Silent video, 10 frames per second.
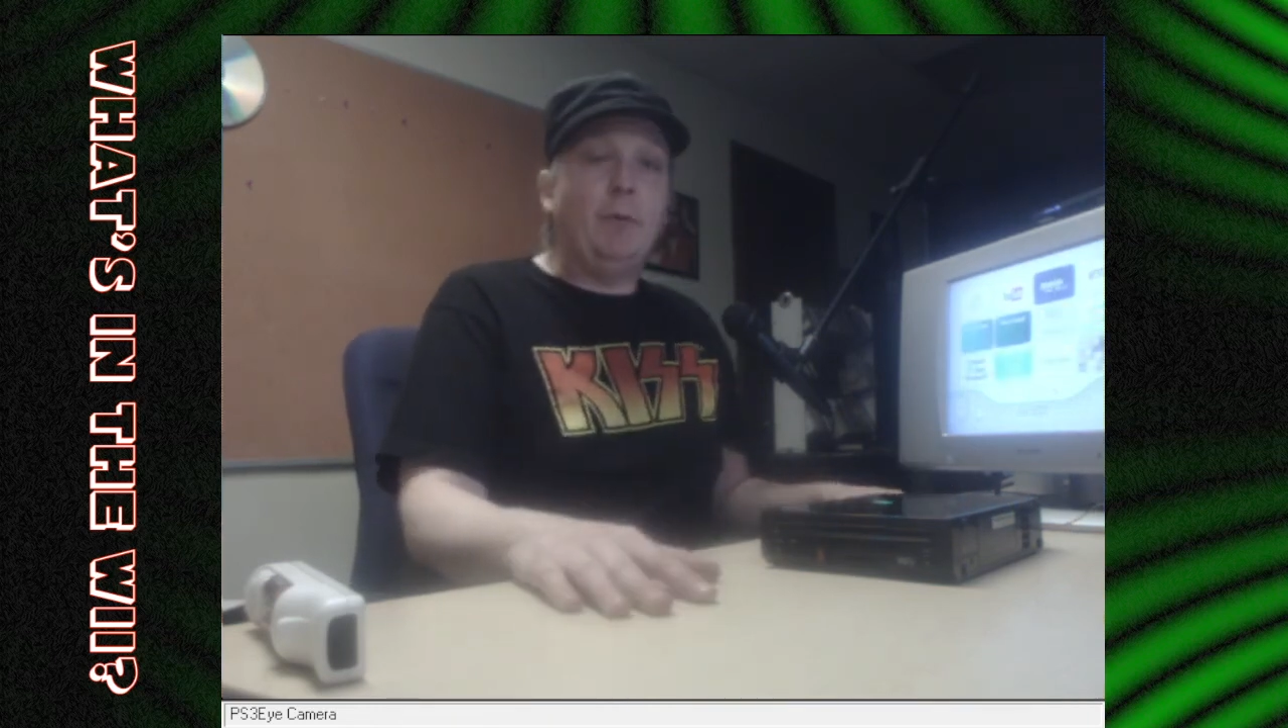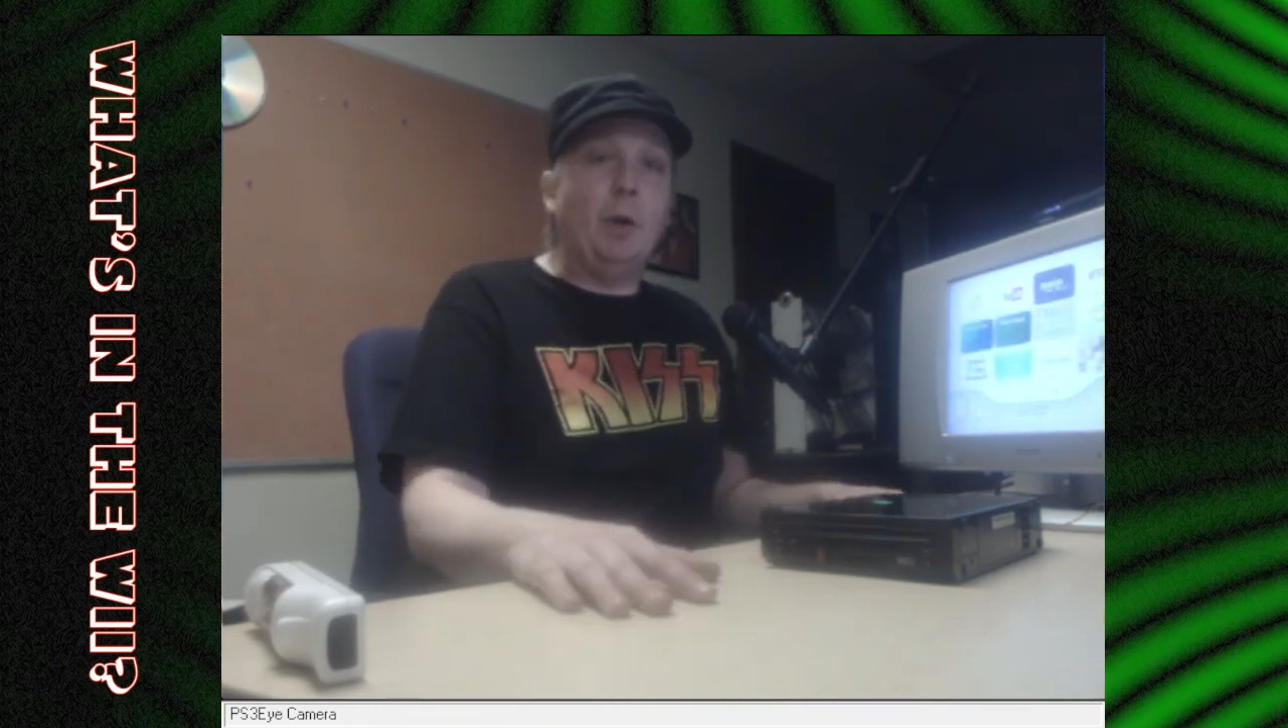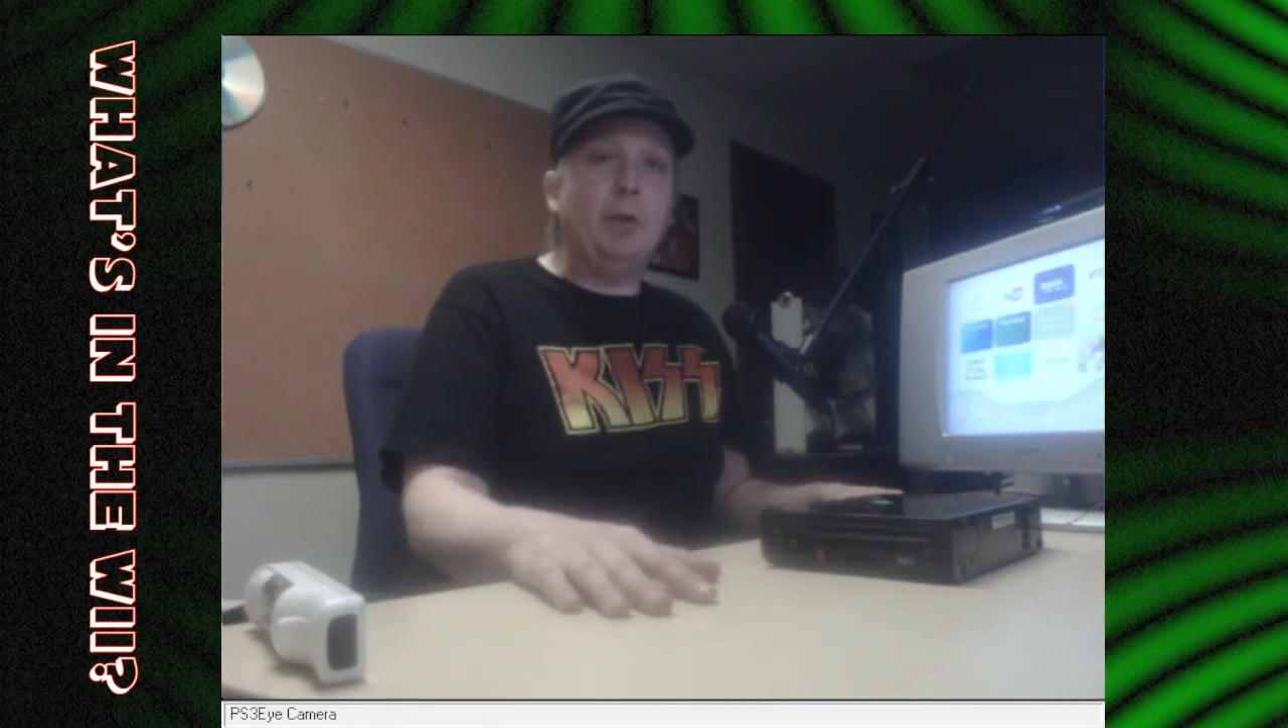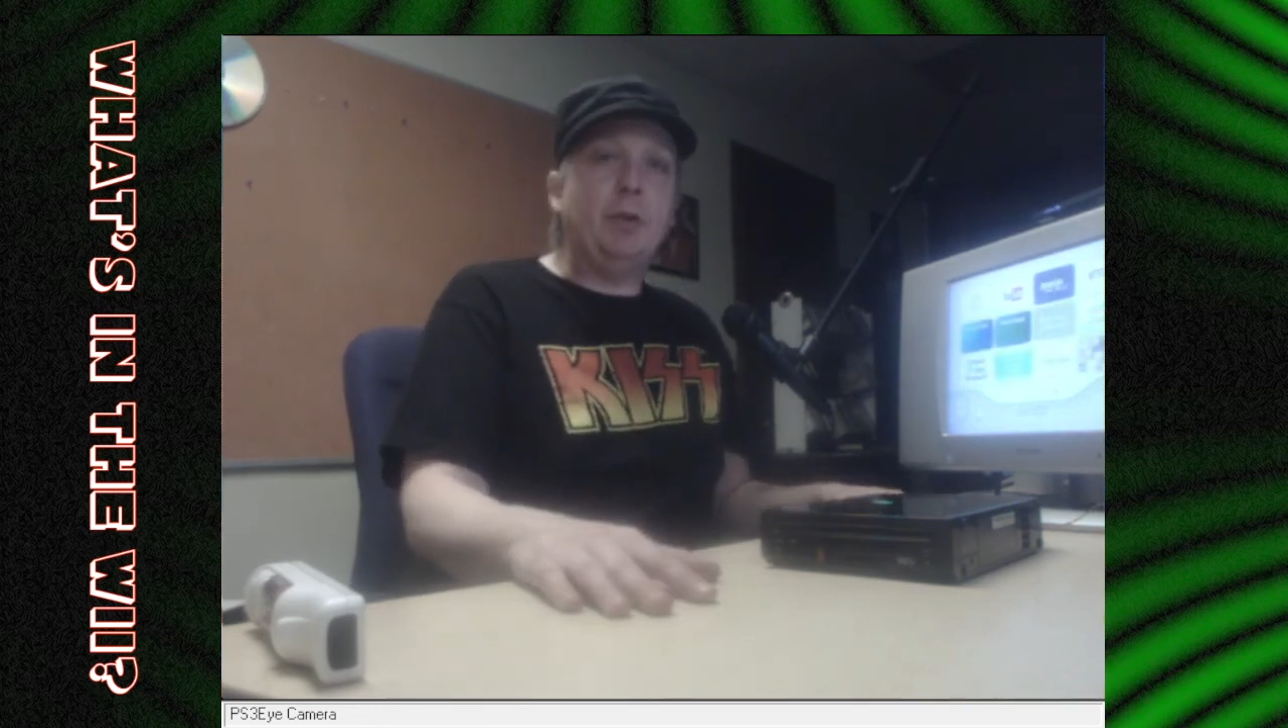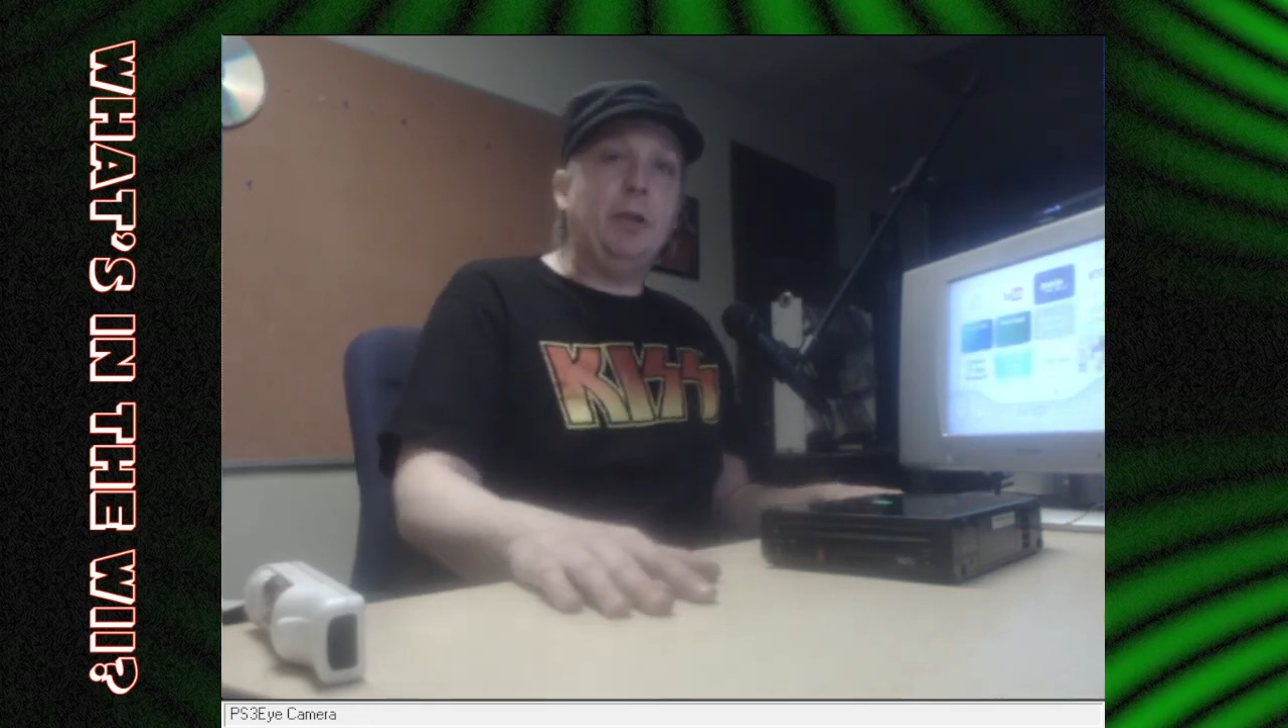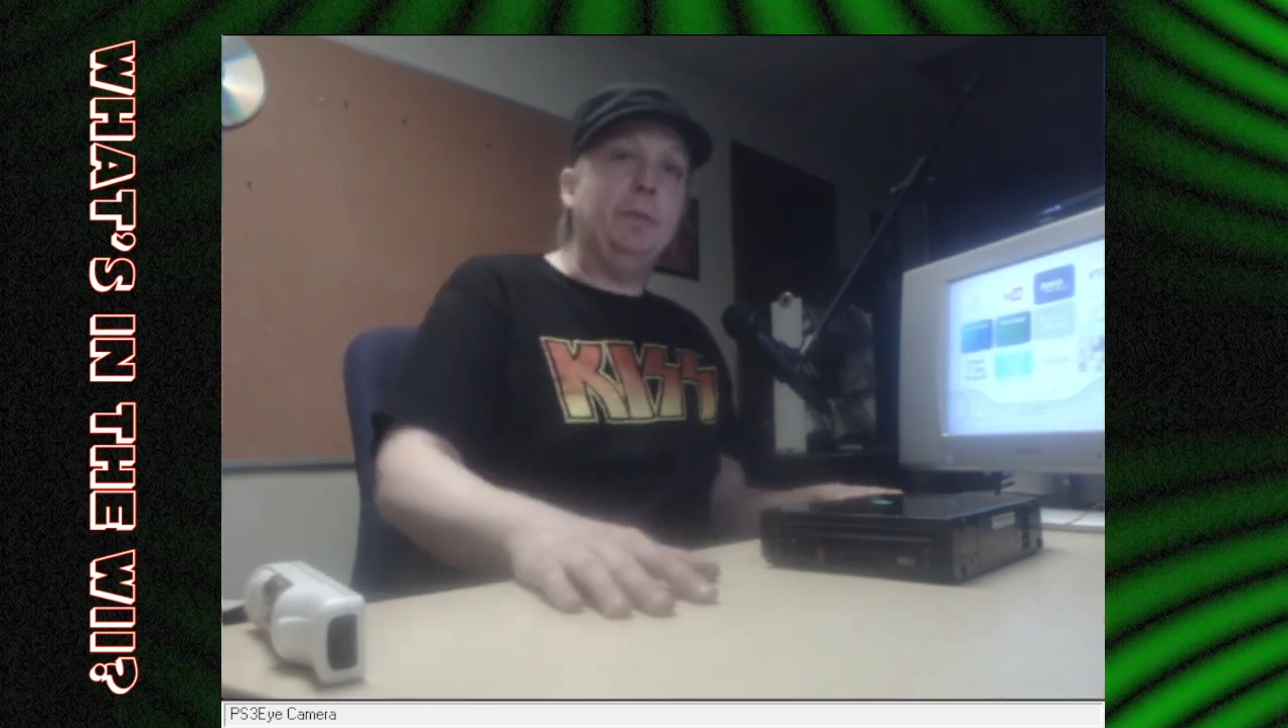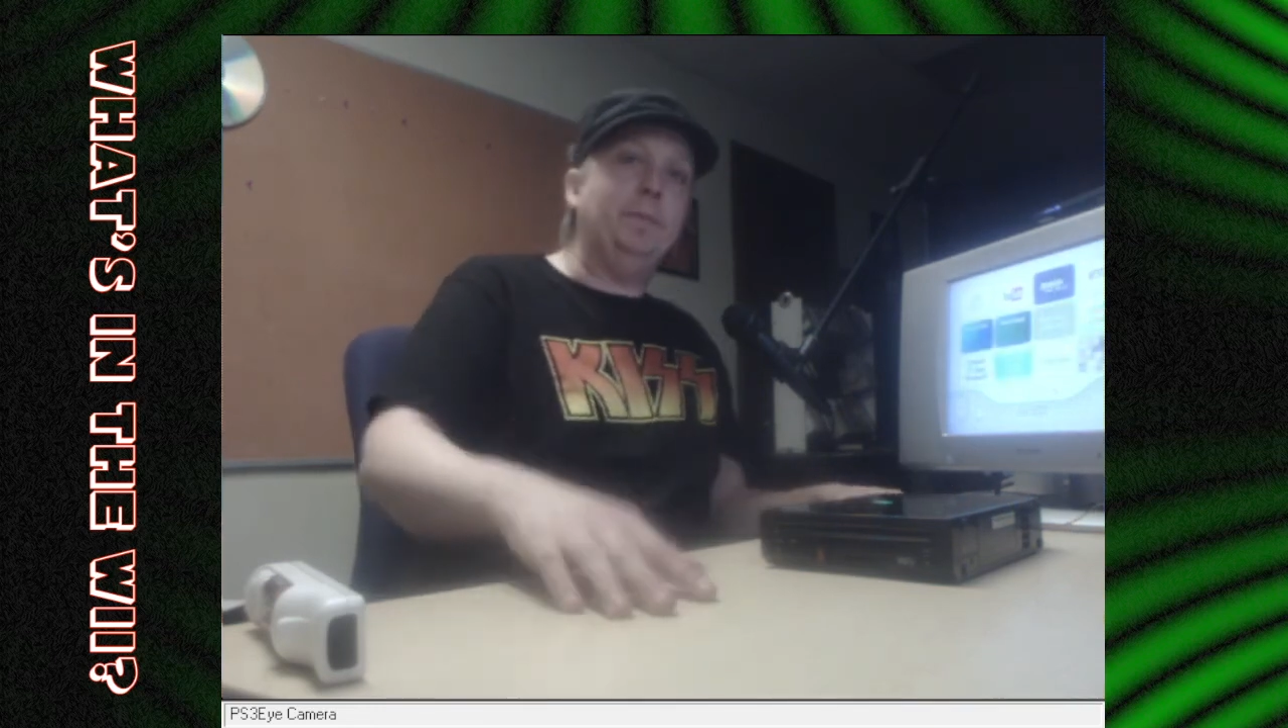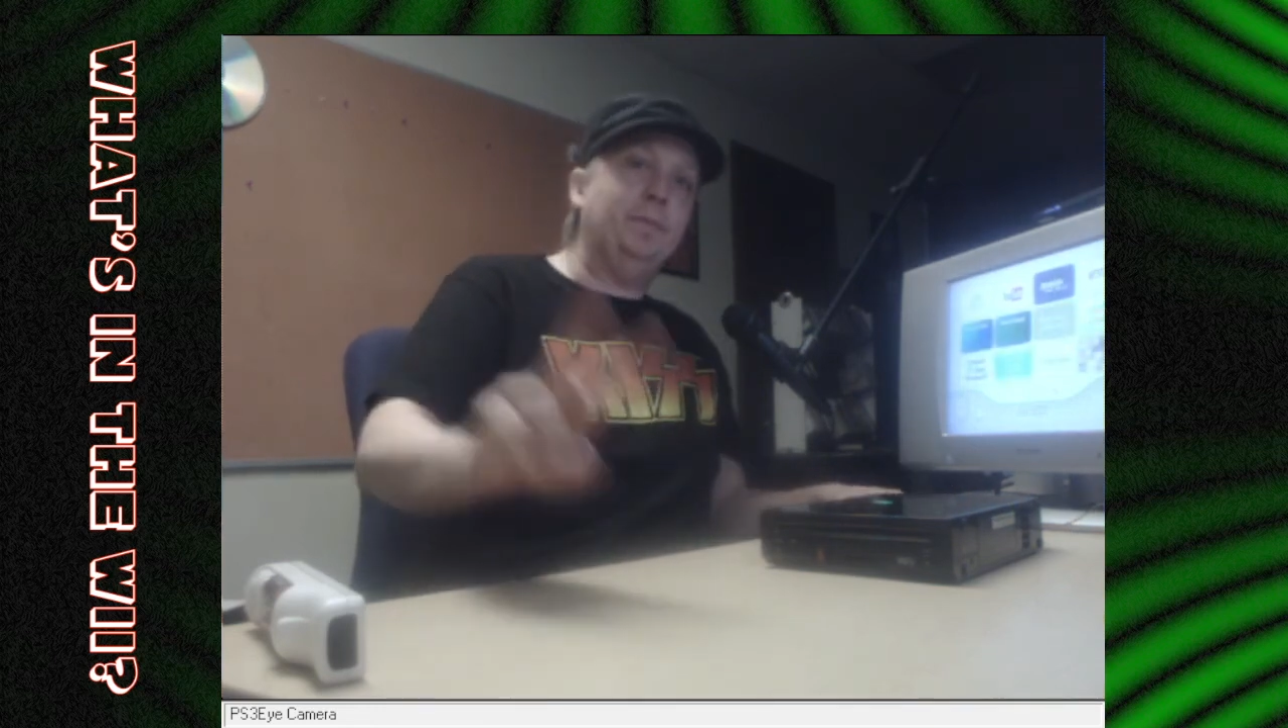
forward to.